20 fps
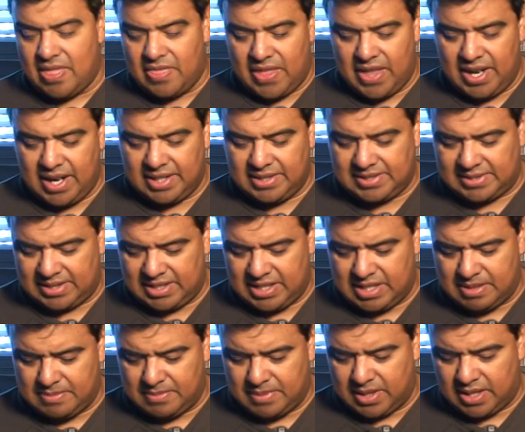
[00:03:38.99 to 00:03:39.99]
Then I see
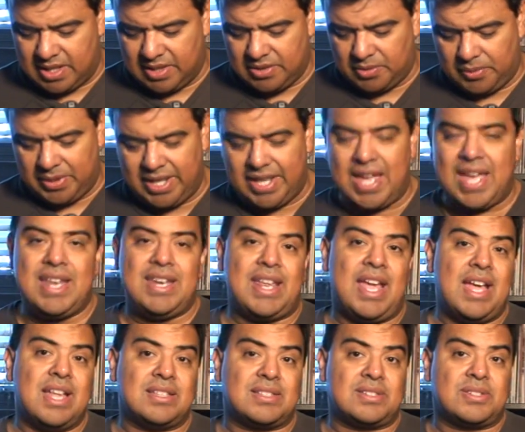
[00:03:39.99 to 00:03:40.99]
them on the We Can't
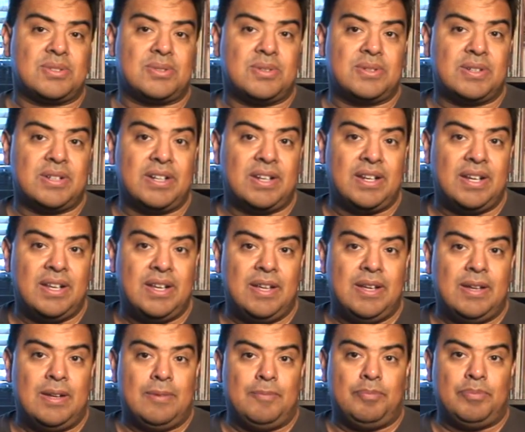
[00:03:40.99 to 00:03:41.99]
Dance tour.
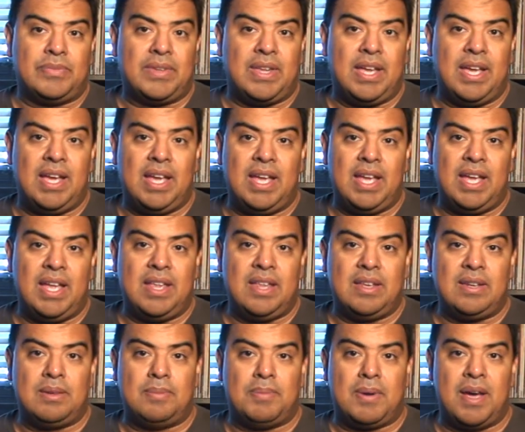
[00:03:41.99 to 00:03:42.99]

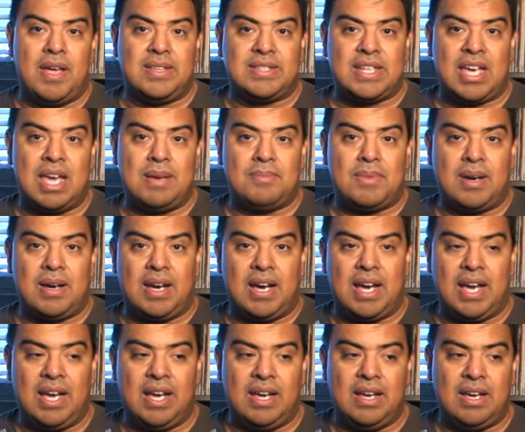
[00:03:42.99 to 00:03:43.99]
And by the time
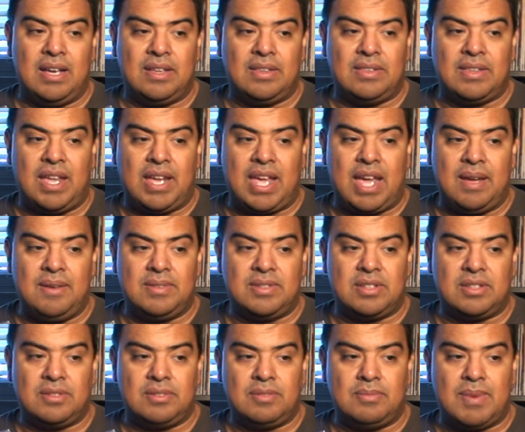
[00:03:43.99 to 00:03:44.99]
they came
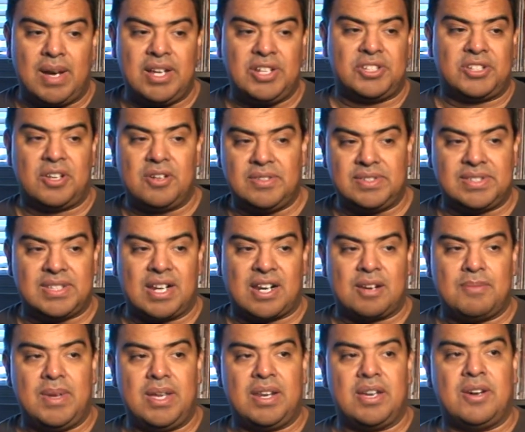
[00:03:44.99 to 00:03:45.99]
to my show in
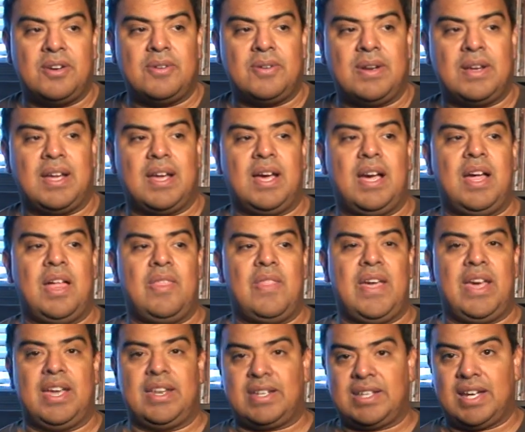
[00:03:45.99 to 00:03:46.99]
Sacramento,
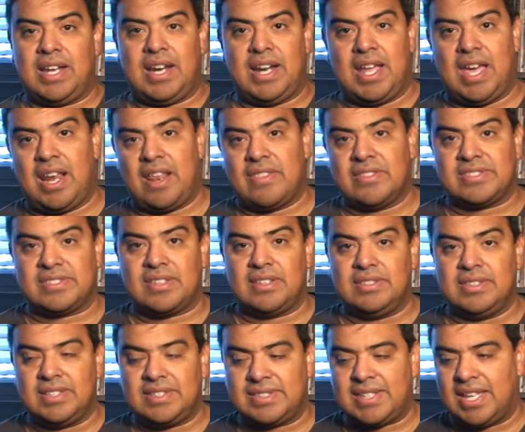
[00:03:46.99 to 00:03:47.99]
they had cut it out of the
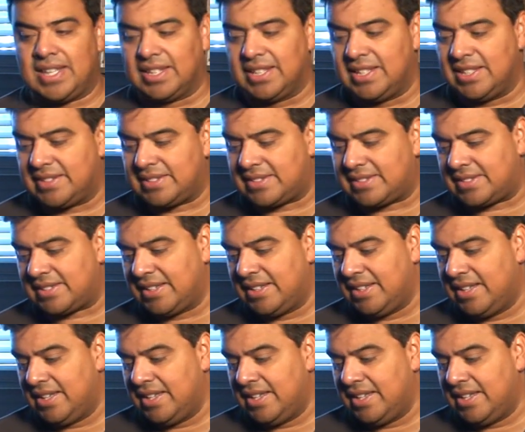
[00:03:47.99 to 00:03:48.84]
set list.